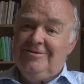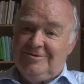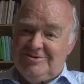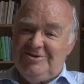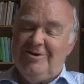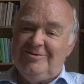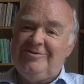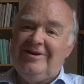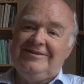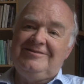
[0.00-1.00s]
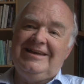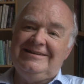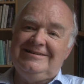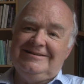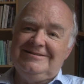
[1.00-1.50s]
There's no
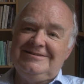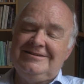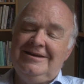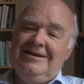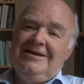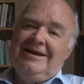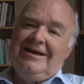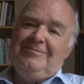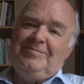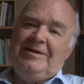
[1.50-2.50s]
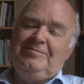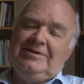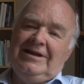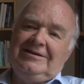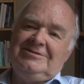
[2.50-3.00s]
transcendence. And
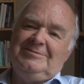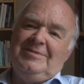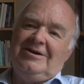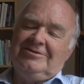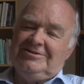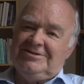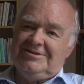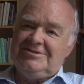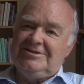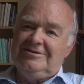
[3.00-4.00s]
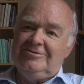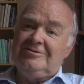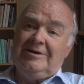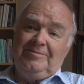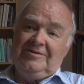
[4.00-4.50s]
people like Democritus and
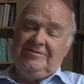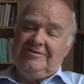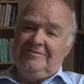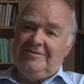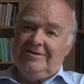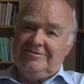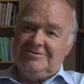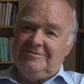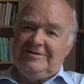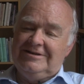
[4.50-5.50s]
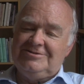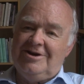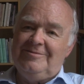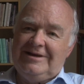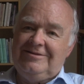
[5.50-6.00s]
Leucippus, the fathers of the
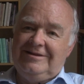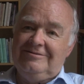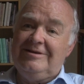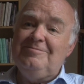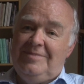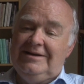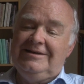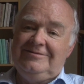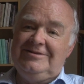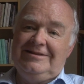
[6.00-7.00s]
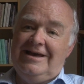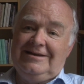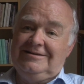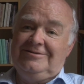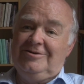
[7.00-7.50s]
atomic theory, believed in
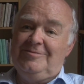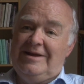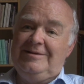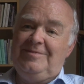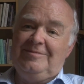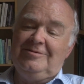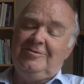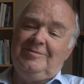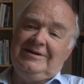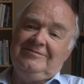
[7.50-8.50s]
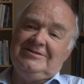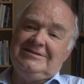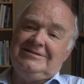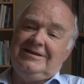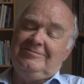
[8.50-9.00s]
that. And there are many people who believe it
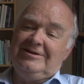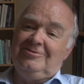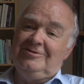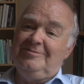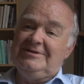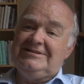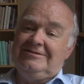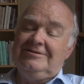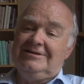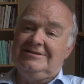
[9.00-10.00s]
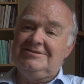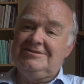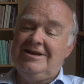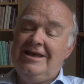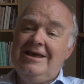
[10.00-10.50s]
today. We call them
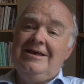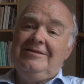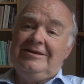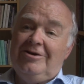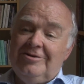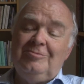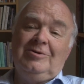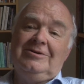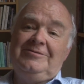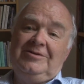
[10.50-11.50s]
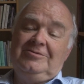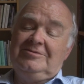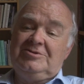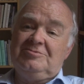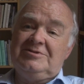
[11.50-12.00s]
materialists. The other worldview,
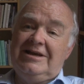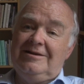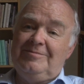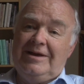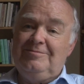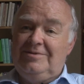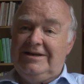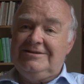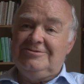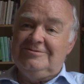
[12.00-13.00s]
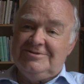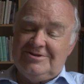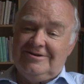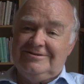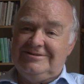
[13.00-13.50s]
which was held by Plato and
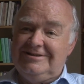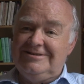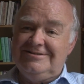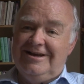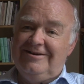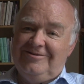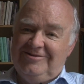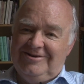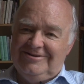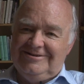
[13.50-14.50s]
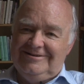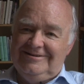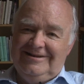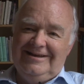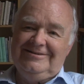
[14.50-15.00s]
Socrates and
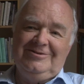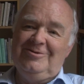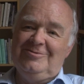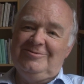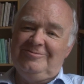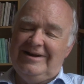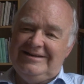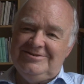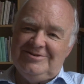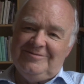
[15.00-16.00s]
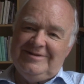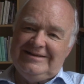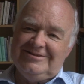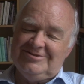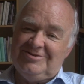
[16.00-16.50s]
Aristotle and a whole range of
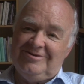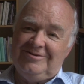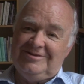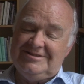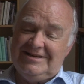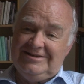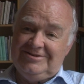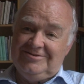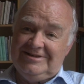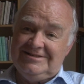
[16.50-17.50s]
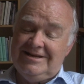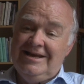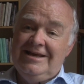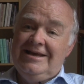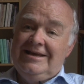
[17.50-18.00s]
thinkers throughout the centuries,
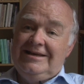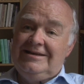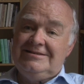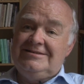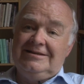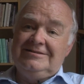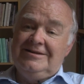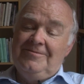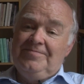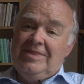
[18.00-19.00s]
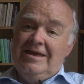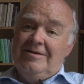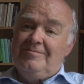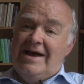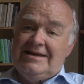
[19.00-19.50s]
is that
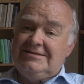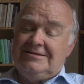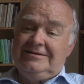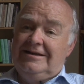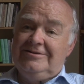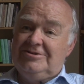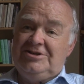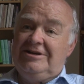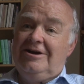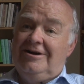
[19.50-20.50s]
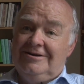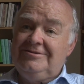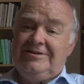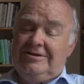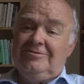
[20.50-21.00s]
mass and energy
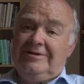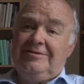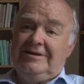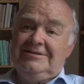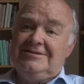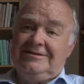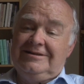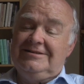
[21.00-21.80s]
aren't the only things that